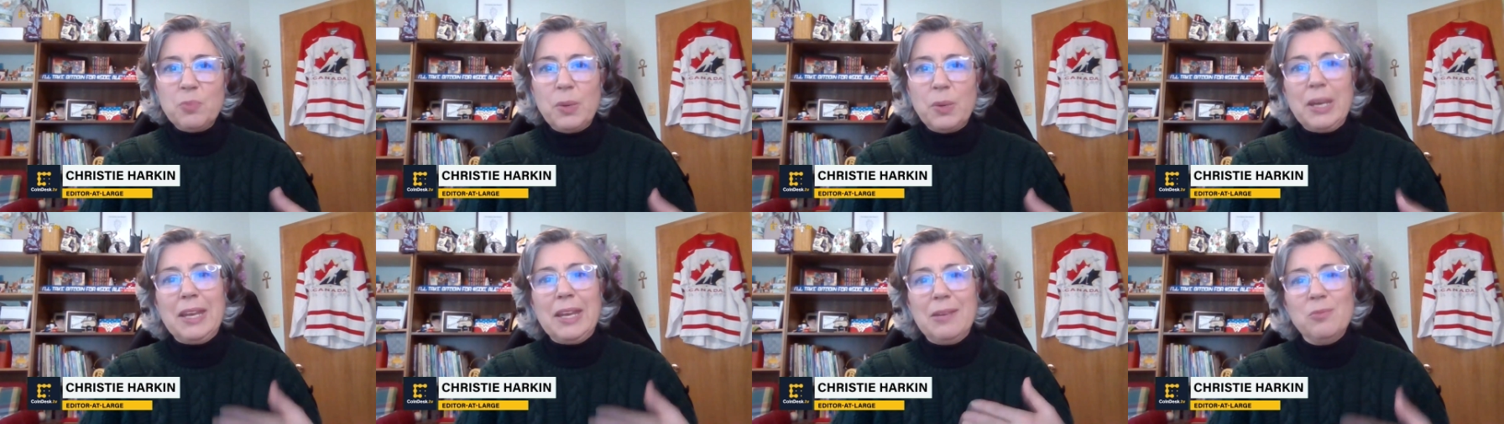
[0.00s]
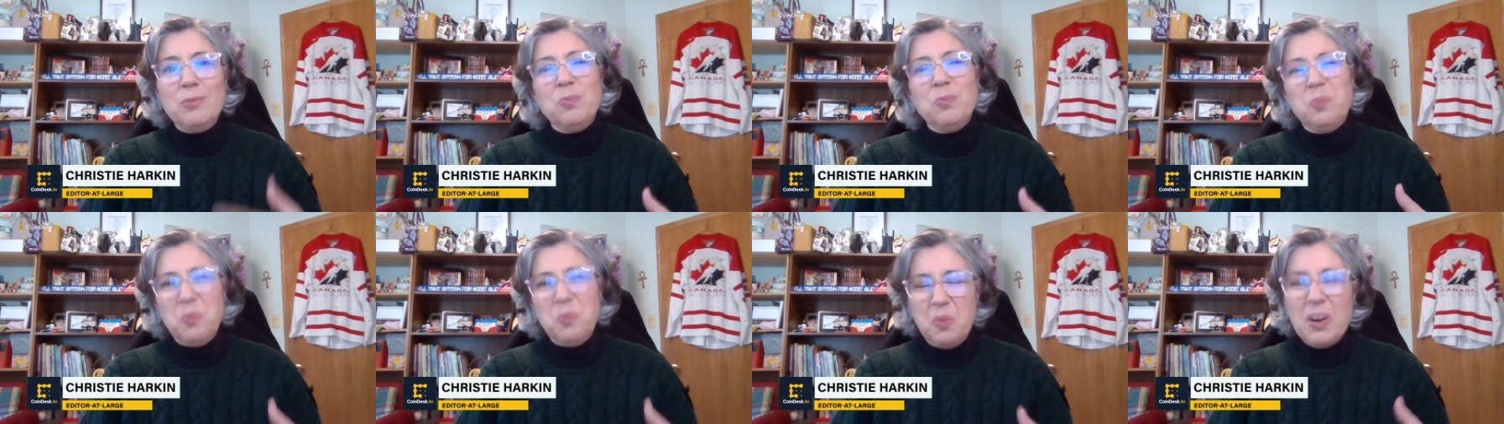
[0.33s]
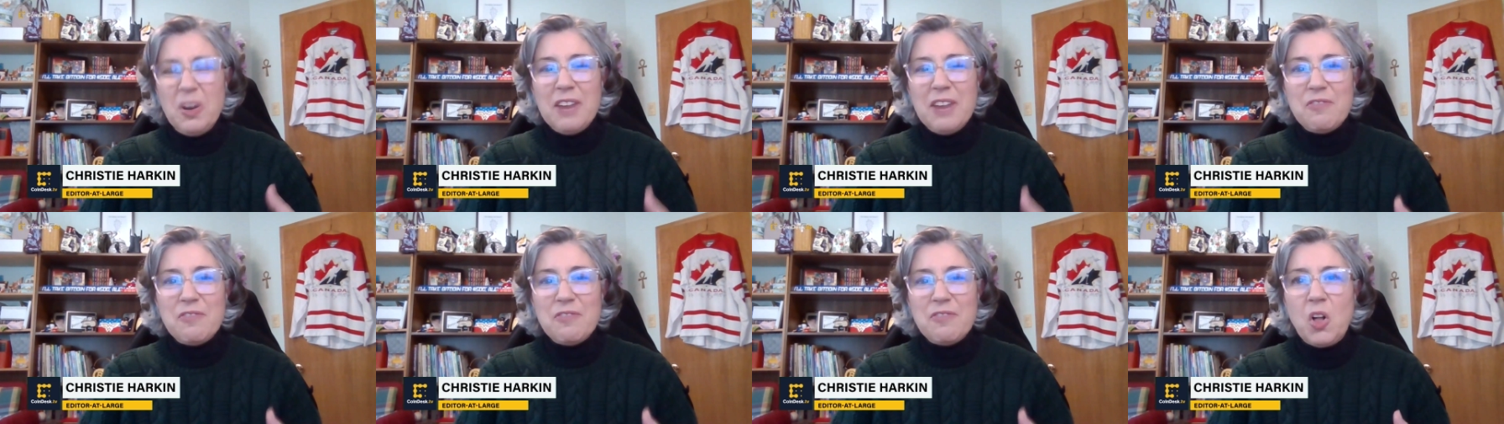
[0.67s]
but
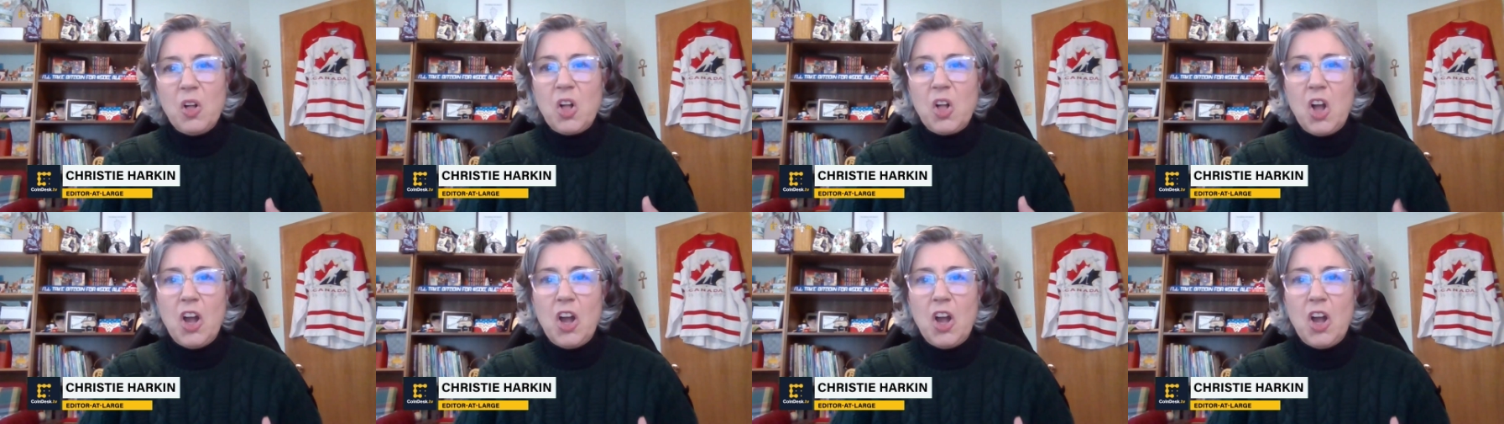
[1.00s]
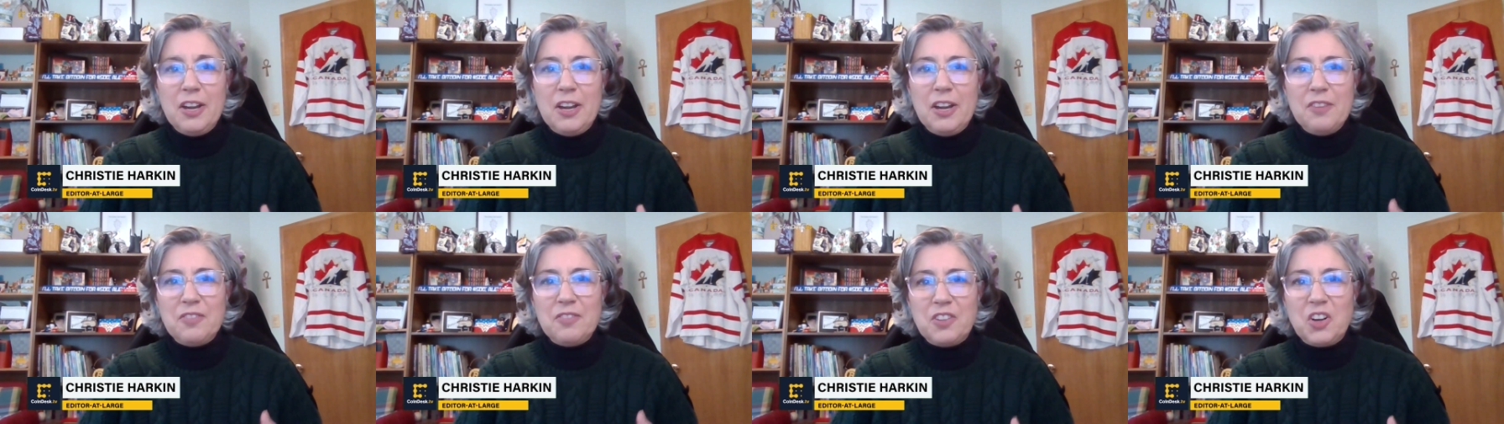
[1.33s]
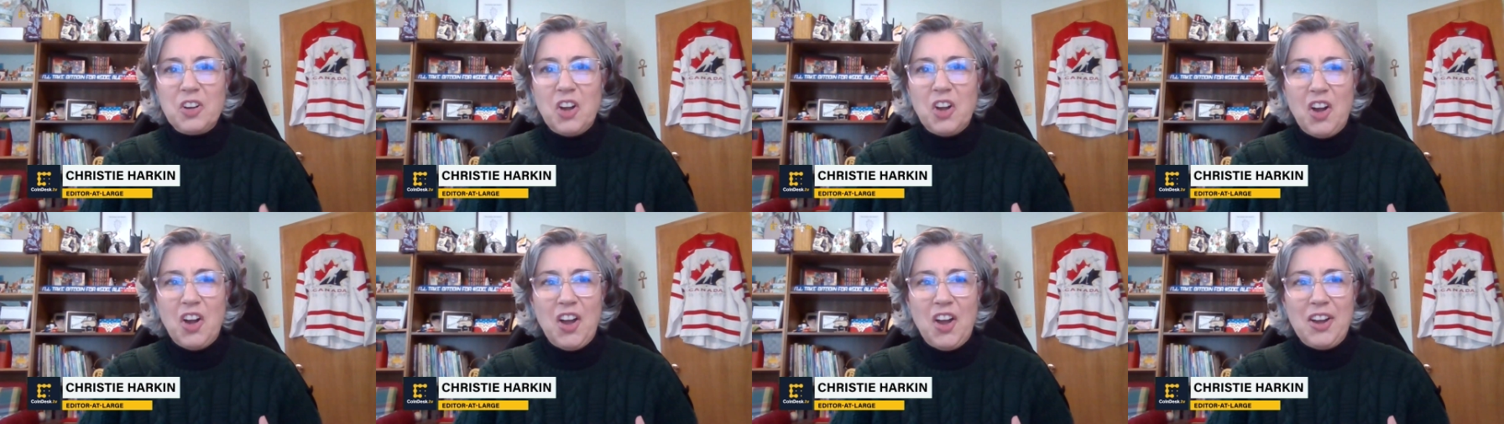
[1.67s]
we've all kind of
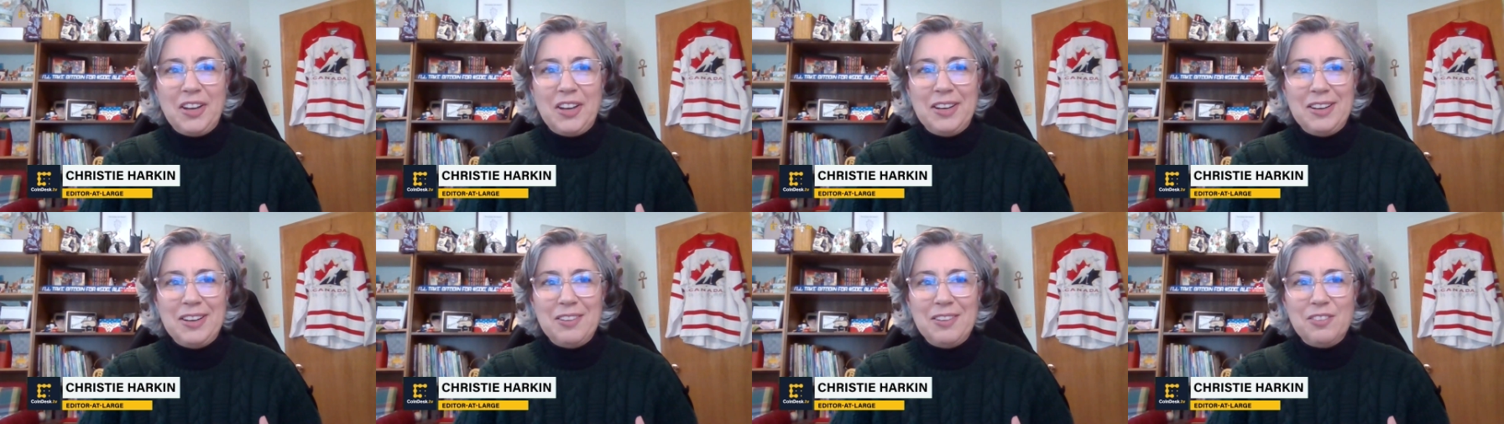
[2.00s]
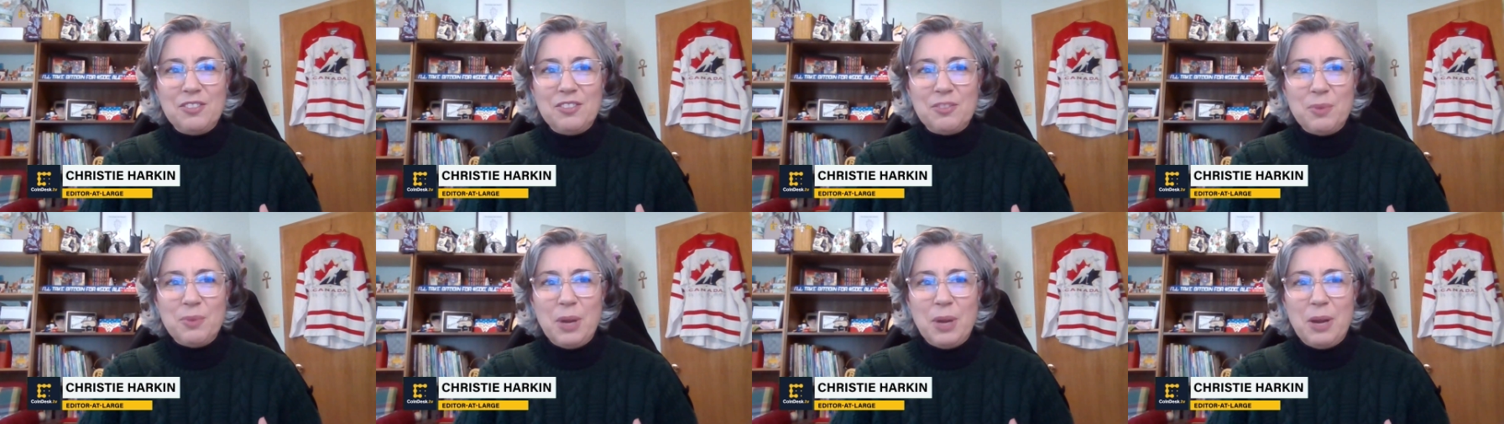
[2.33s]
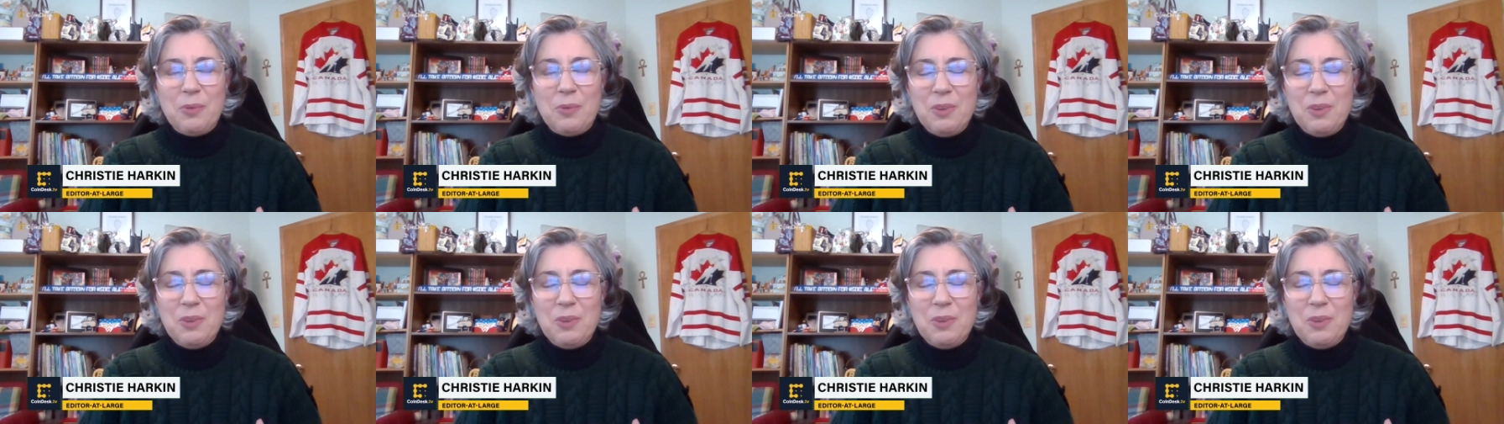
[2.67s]
gotten used to it.